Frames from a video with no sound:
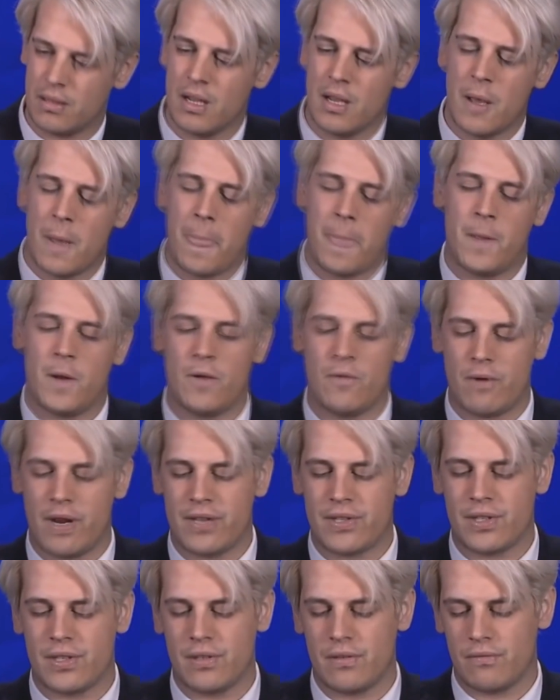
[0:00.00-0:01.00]

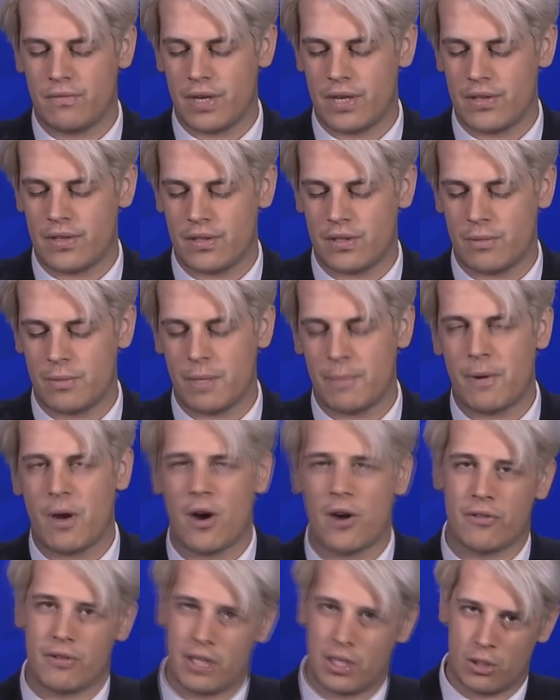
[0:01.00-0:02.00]
to be a
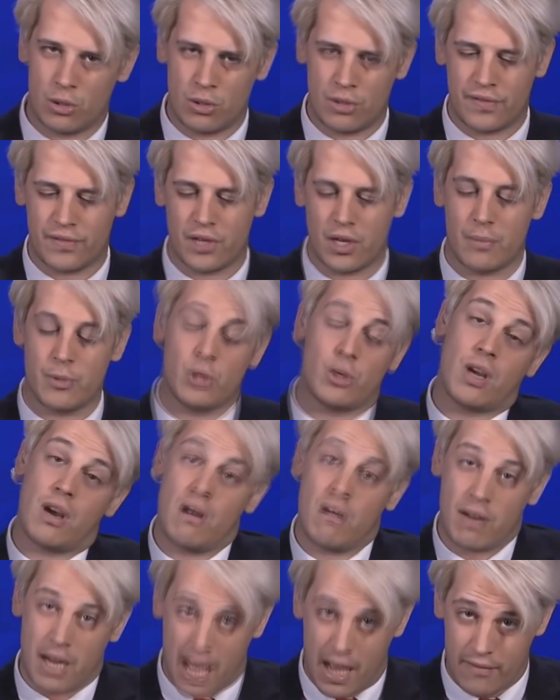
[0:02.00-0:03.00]
partner in a law firm. You
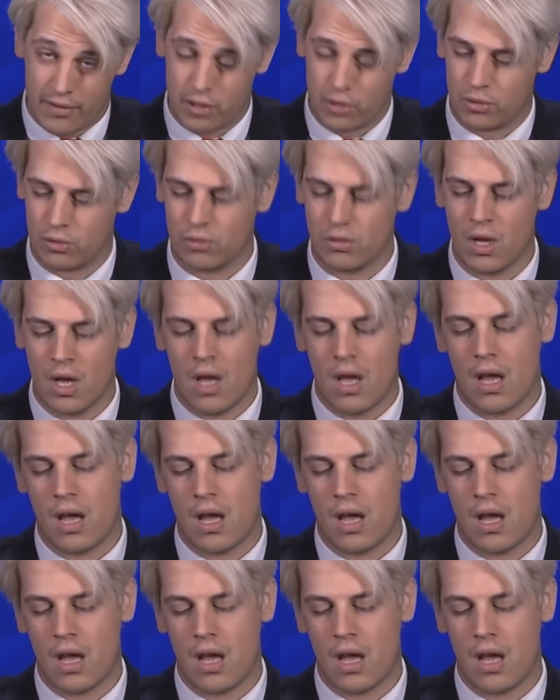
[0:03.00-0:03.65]
can't have it all.